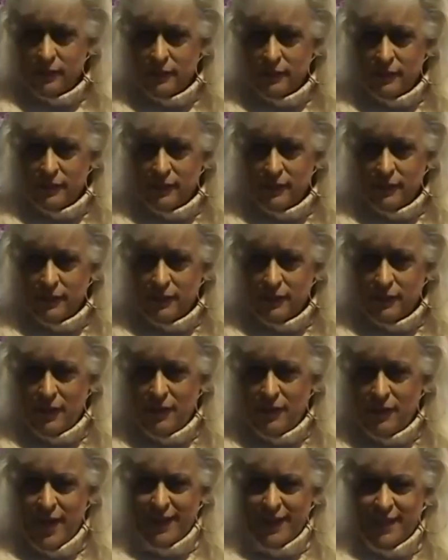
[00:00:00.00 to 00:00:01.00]
All right.
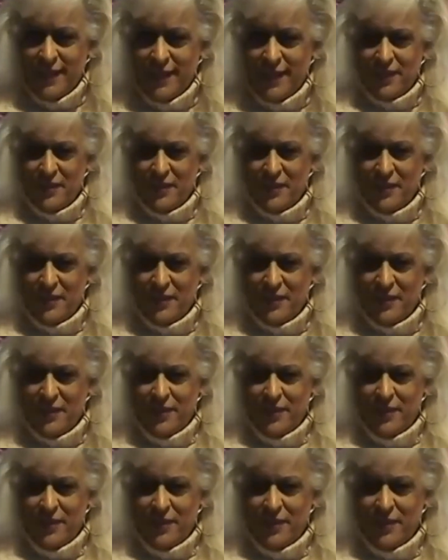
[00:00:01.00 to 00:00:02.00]
Hello, Carolyn.
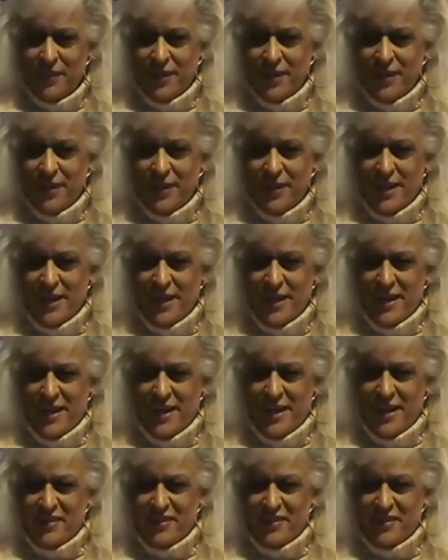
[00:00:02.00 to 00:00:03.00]
So you get what I'm
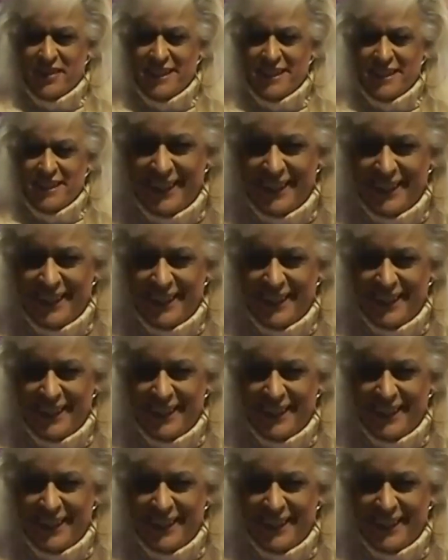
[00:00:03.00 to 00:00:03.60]
talking about.